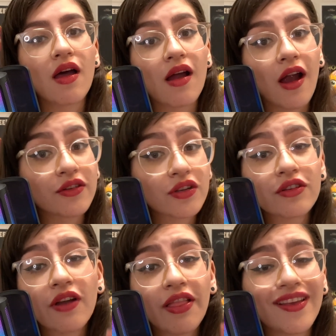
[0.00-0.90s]

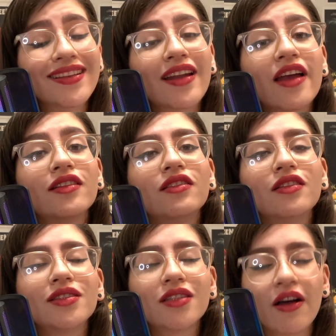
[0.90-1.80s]
Another thing that I
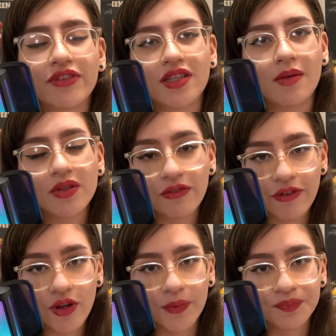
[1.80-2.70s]
love it about the
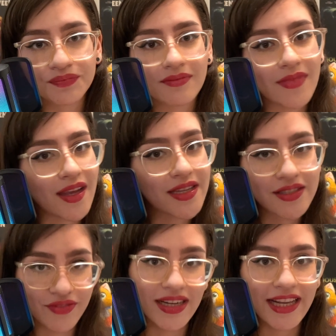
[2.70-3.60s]
film,
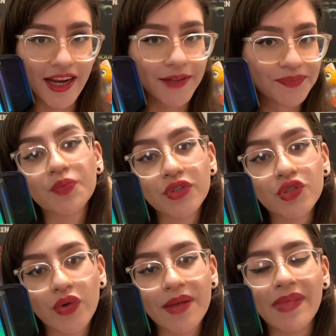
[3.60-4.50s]
it's Valeria,
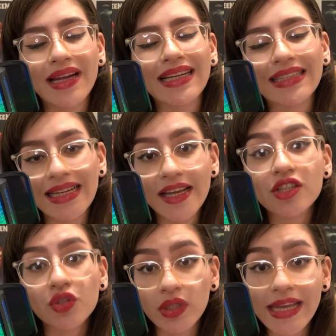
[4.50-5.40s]
portrayed by Natalia
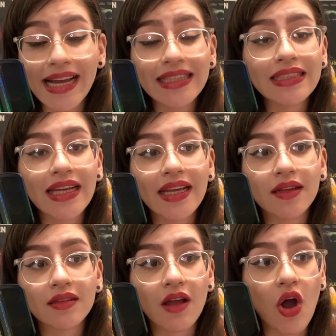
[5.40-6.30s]
Solian,
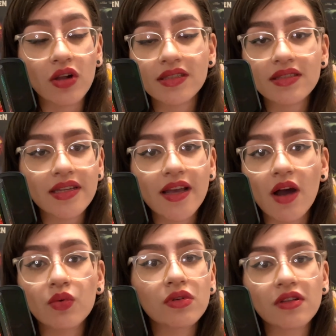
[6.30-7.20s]
and honestly,
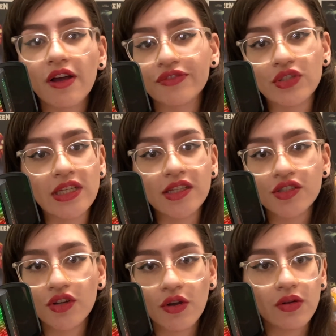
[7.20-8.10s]
I would love to see
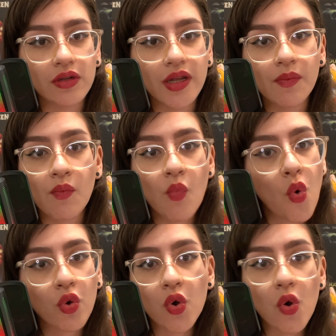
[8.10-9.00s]
this girl in
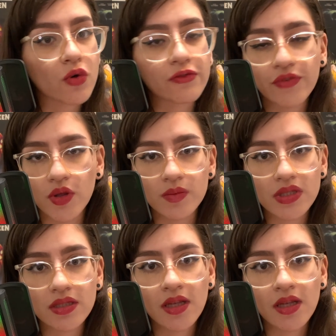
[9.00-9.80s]
more horror films.